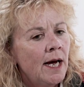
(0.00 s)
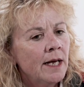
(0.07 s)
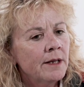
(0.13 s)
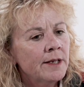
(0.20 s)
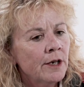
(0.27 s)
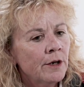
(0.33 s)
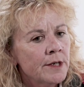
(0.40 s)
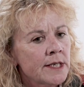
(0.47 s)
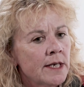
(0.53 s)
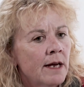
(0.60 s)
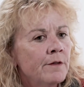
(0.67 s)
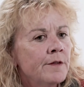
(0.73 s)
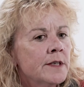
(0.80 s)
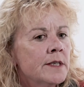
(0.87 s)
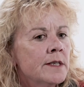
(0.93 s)
Othello's love
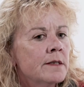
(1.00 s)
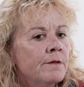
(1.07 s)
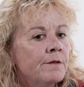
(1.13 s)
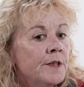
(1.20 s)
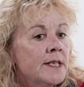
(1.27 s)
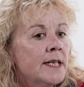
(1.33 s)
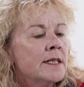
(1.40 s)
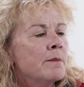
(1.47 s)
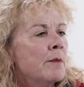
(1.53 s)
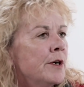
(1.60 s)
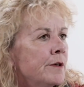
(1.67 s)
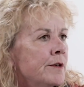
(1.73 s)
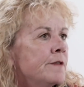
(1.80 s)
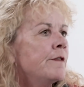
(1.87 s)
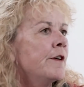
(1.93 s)
for Desdemona
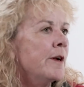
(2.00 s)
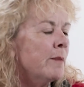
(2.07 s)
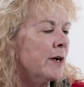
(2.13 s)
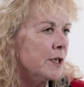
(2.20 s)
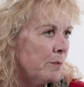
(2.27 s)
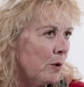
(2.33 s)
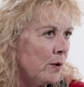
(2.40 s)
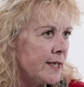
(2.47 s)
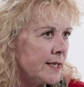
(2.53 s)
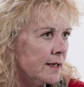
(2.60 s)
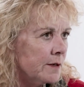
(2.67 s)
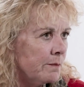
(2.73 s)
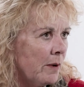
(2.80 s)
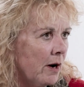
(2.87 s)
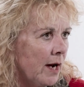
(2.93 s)
is very much
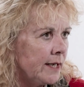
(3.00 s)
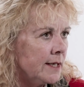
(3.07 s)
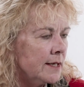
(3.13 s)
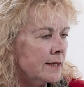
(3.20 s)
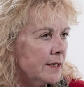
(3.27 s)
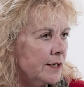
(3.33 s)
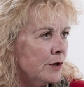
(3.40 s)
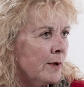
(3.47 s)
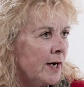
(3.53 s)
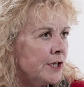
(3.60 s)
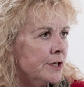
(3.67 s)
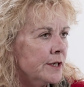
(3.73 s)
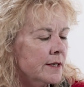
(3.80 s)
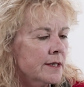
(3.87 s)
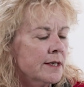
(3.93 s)
poisoned by the
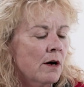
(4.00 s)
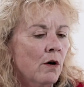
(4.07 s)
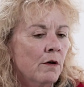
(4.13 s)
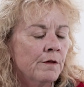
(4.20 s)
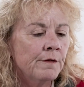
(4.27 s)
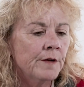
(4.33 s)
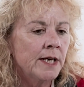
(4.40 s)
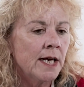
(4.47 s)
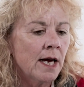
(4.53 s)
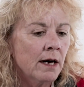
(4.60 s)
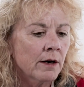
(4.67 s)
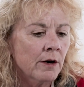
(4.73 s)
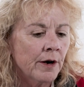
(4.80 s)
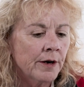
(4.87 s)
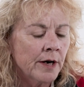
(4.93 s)
insinuations of
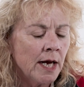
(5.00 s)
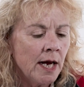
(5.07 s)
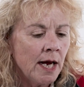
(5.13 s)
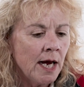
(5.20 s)
Iago.